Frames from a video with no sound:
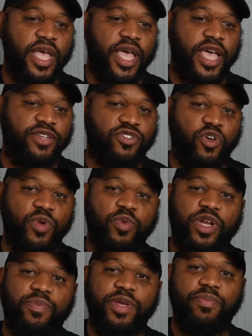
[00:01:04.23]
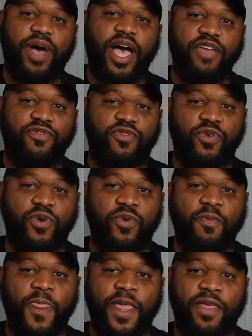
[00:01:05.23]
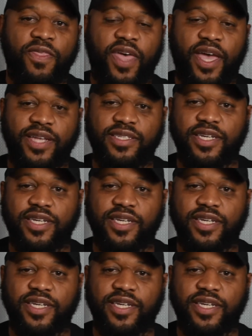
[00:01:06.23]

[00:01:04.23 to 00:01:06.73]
And so we want to be mindful that